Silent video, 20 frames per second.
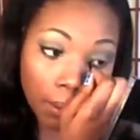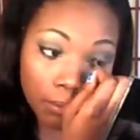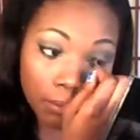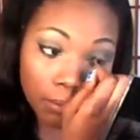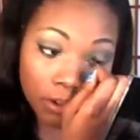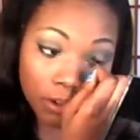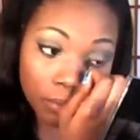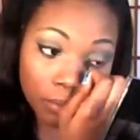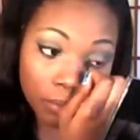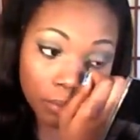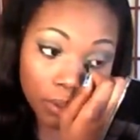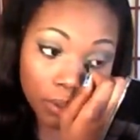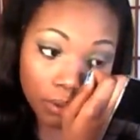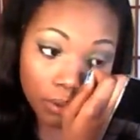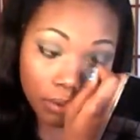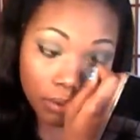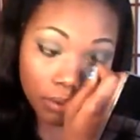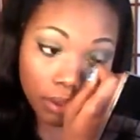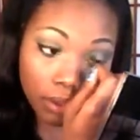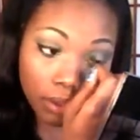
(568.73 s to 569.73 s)
And I'm going to just put
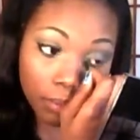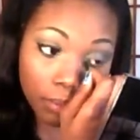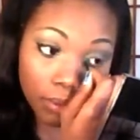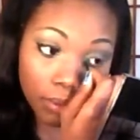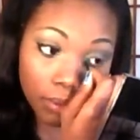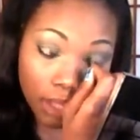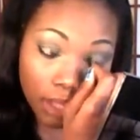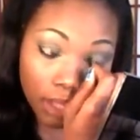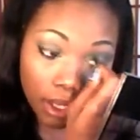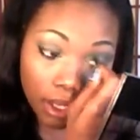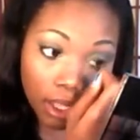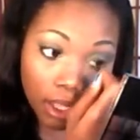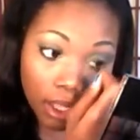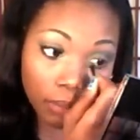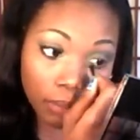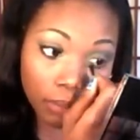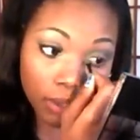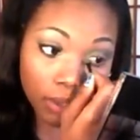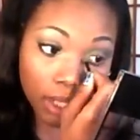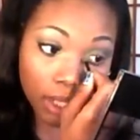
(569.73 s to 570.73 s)
it on top of that
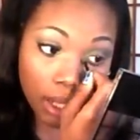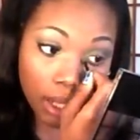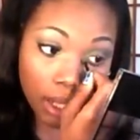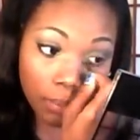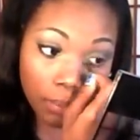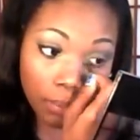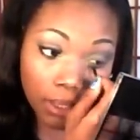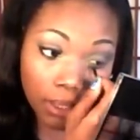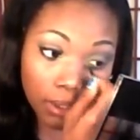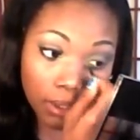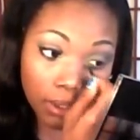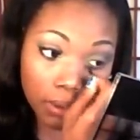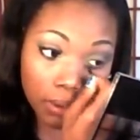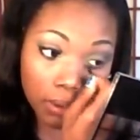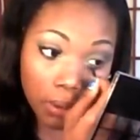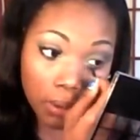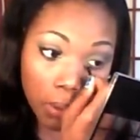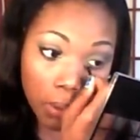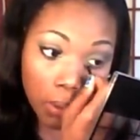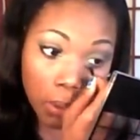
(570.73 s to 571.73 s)
lime green that I
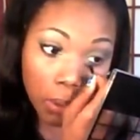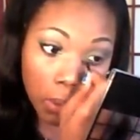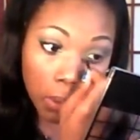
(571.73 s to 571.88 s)
placed.